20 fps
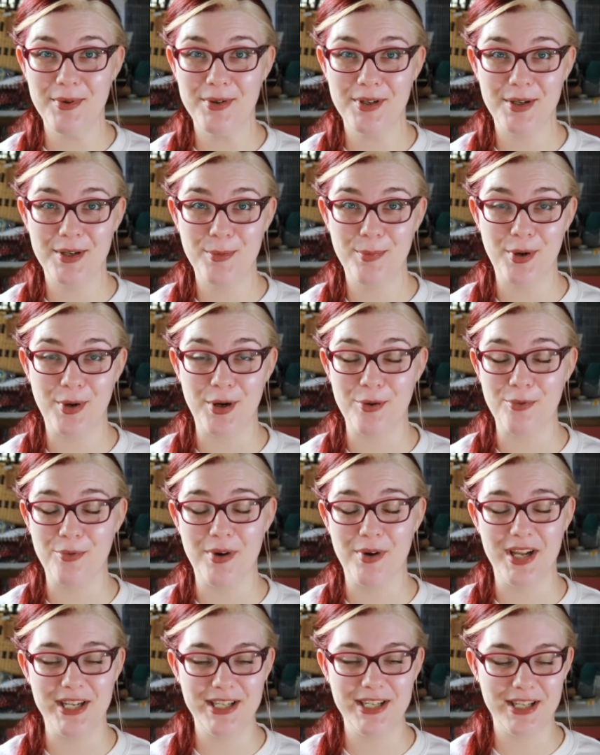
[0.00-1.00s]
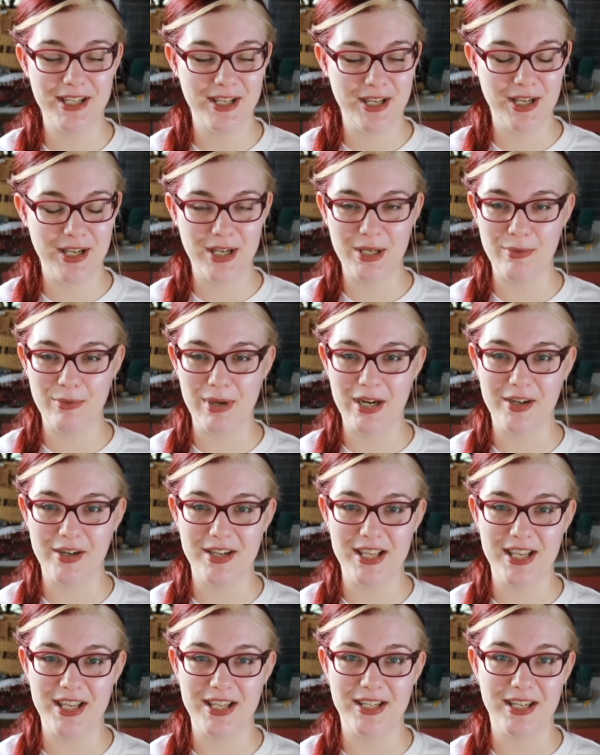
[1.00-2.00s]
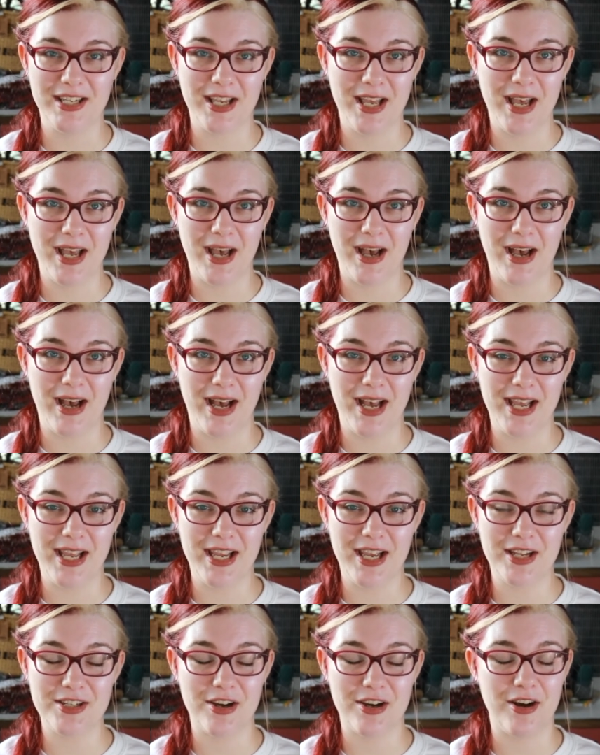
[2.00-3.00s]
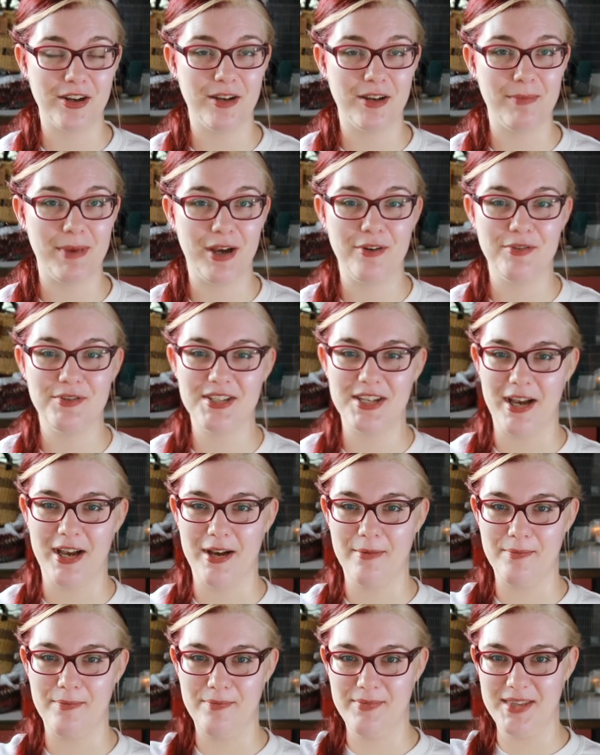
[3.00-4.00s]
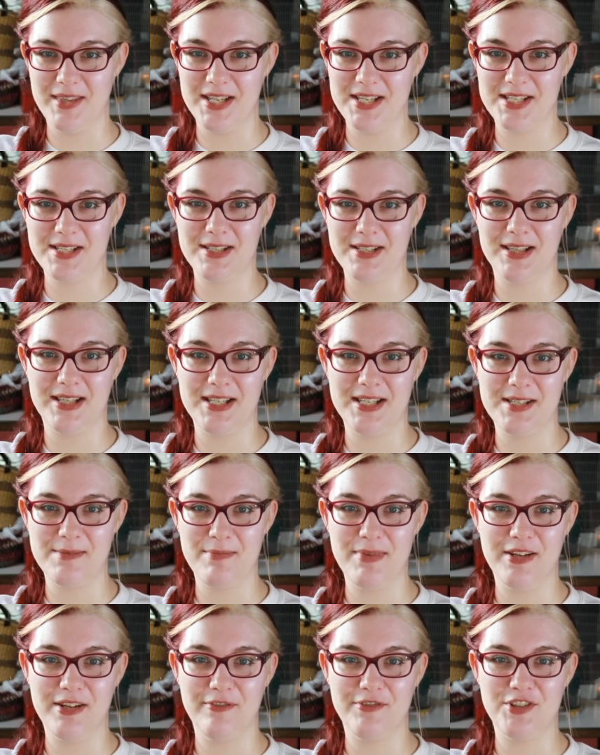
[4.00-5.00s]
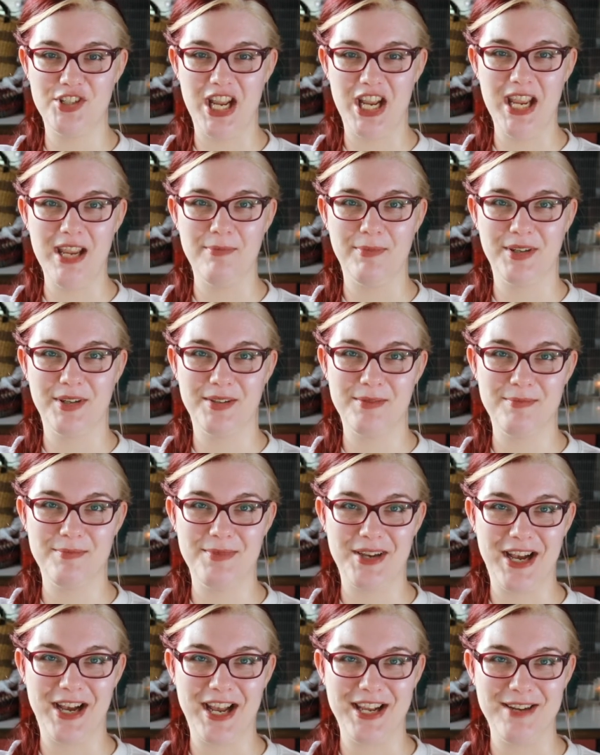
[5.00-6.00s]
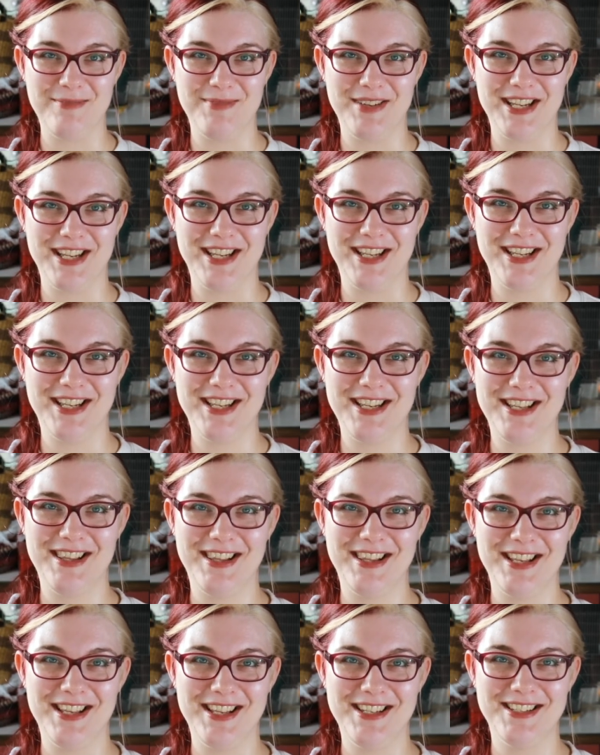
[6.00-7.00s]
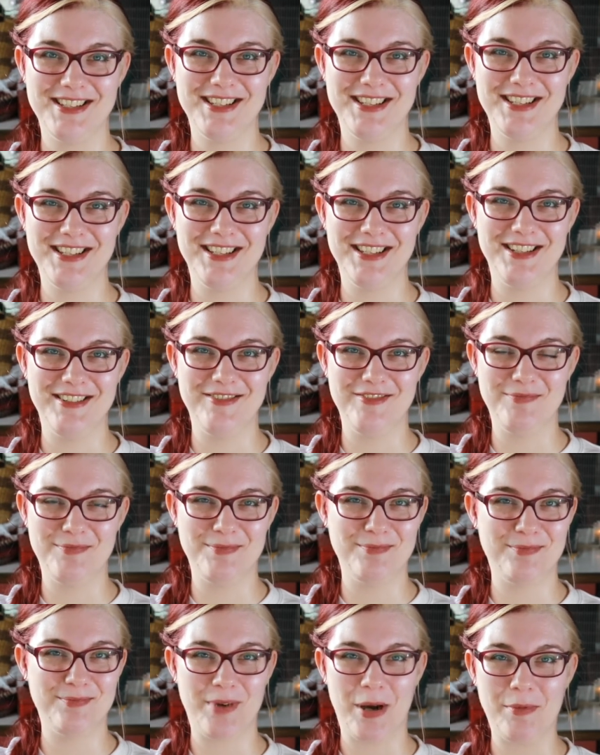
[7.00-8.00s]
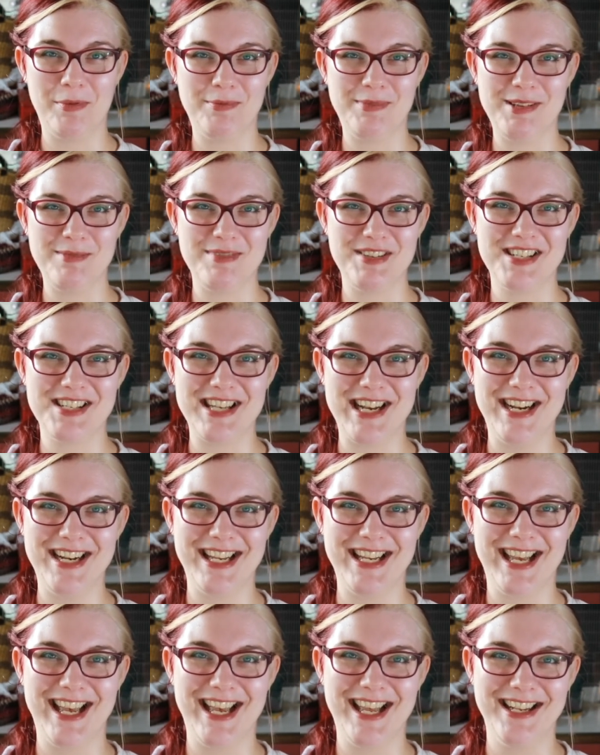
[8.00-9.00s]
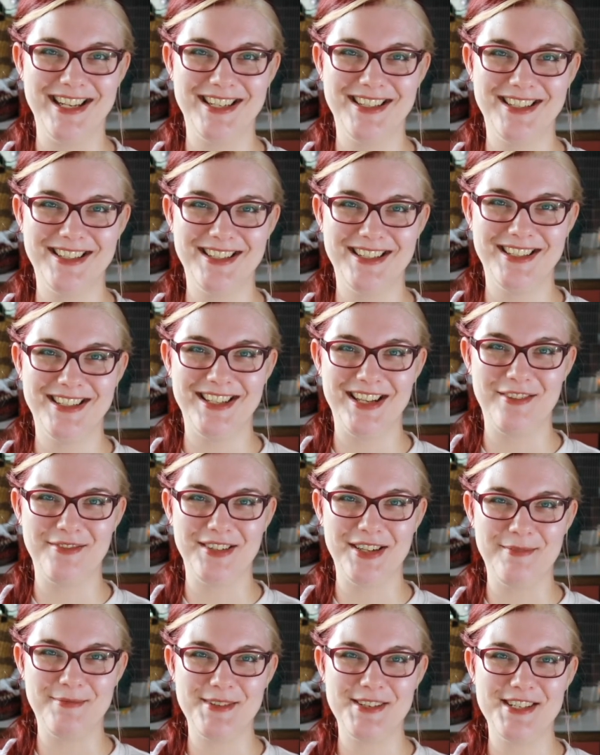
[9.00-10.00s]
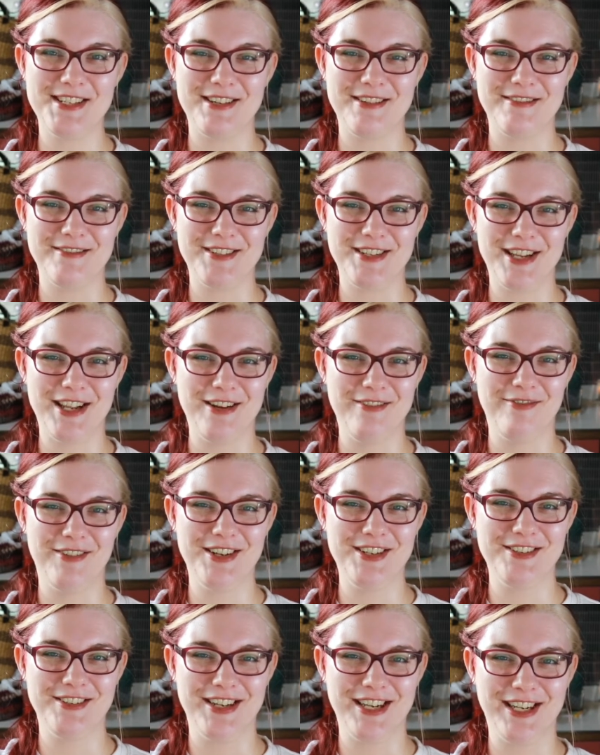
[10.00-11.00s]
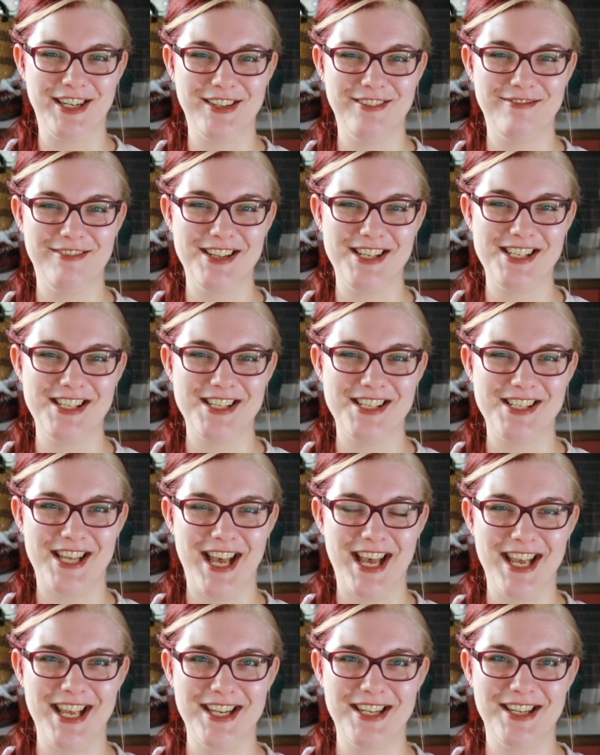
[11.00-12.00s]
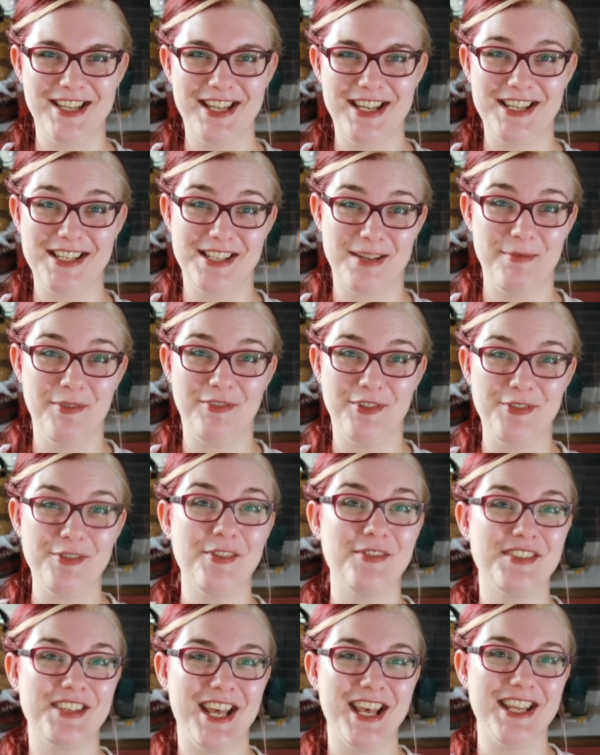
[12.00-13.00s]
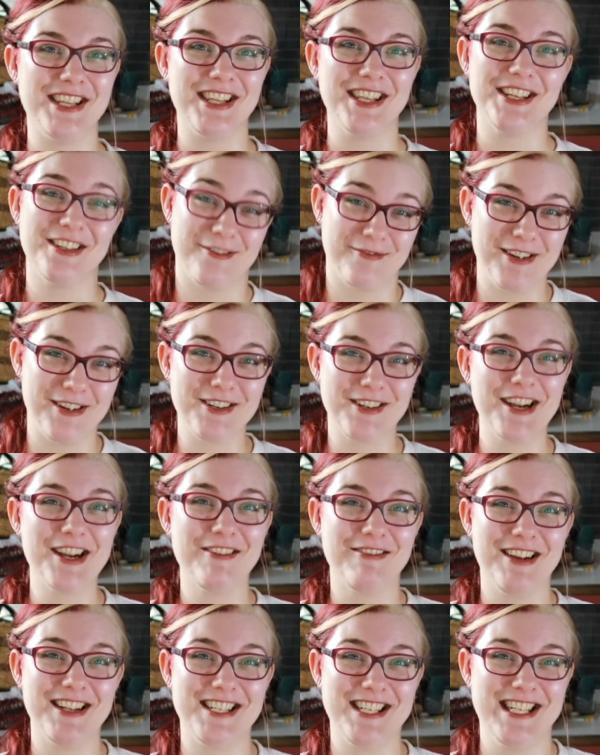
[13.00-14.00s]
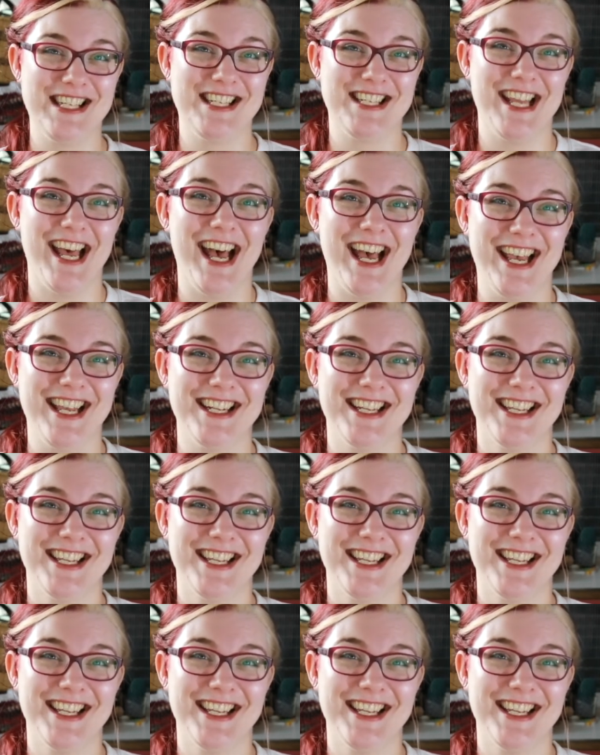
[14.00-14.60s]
part 1, wherein I talk about this bin of shame behind me that you've probably been staring at every episode and wondering what's inside. Some of you have said that you're wondering what's inside.